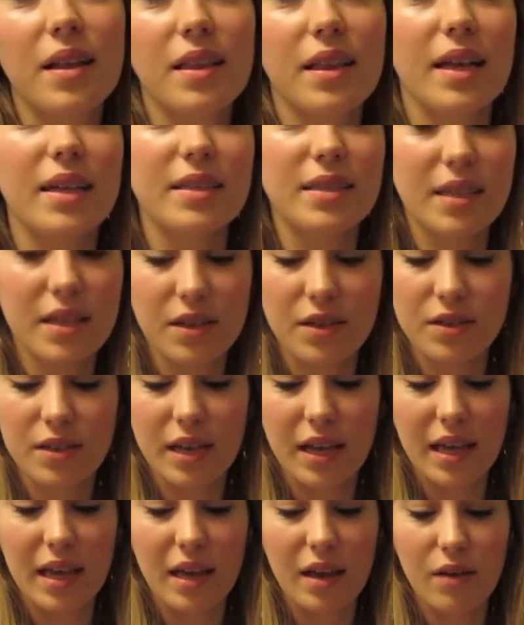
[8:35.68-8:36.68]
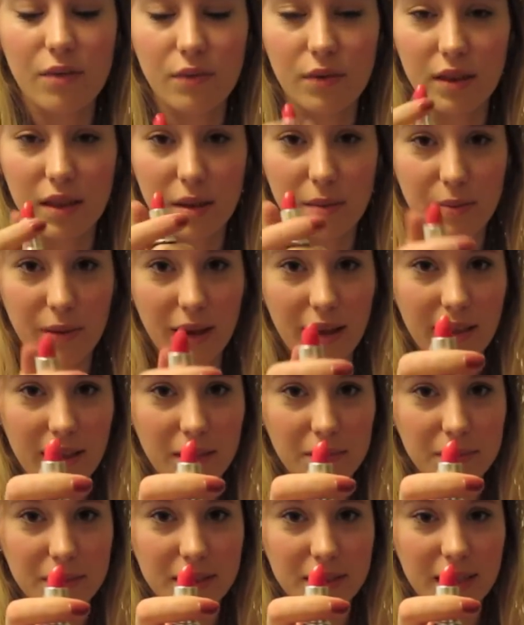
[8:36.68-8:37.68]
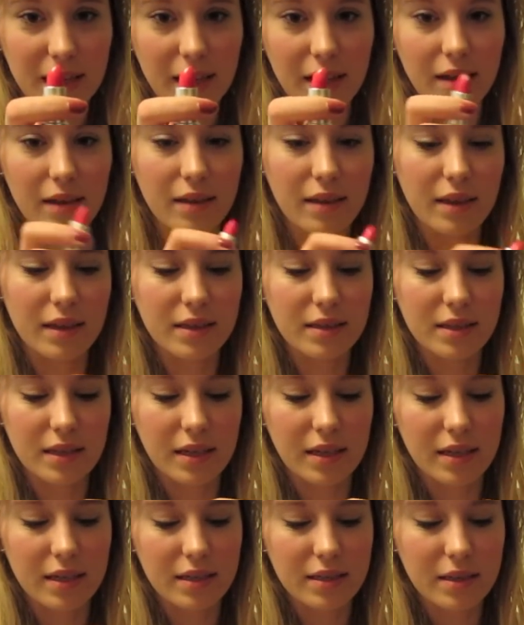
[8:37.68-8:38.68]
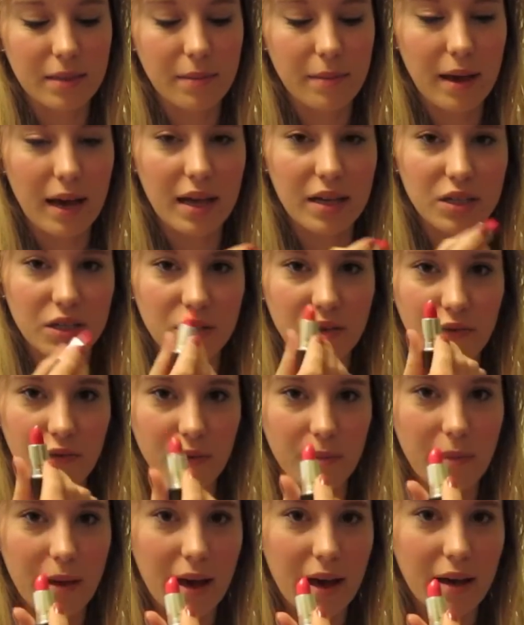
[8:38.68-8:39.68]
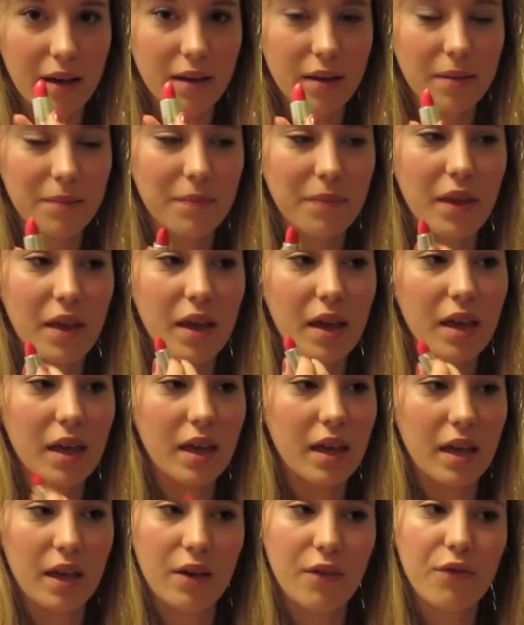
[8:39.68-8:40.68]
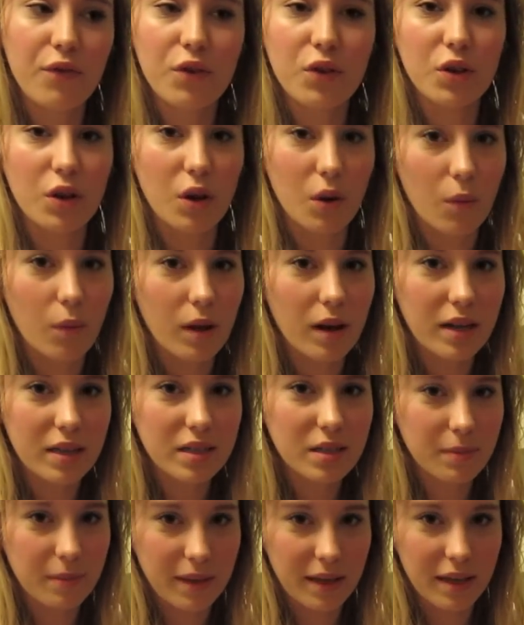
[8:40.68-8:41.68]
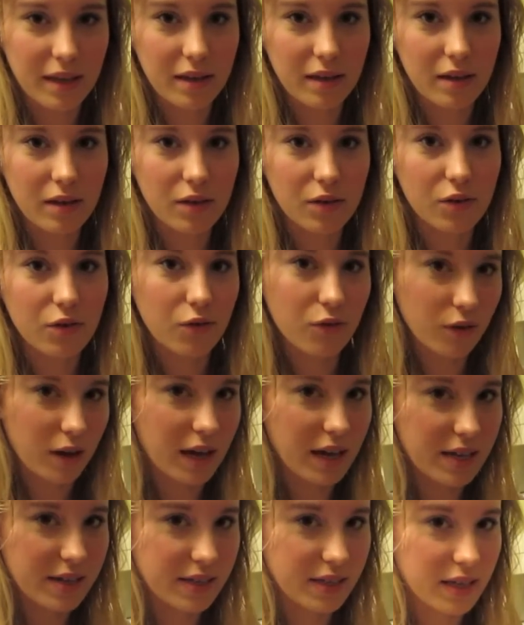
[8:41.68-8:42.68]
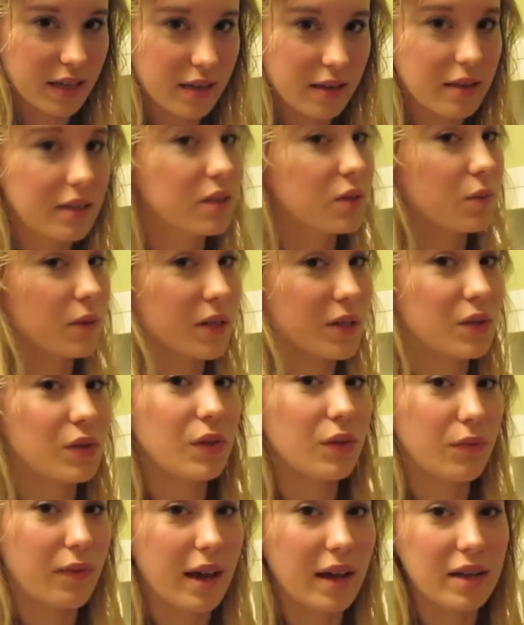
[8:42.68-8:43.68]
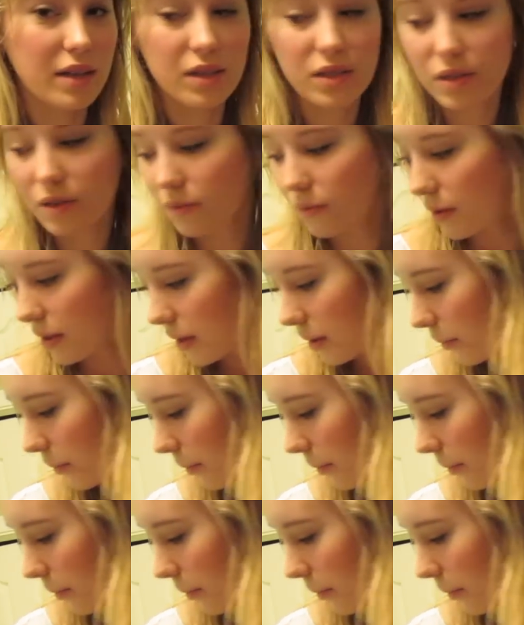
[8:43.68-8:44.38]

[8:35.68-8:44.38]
Let's say you're taking a really bright lipstick. This is Impassioned from MAC. If you don't want it to be crazy, this works with red too really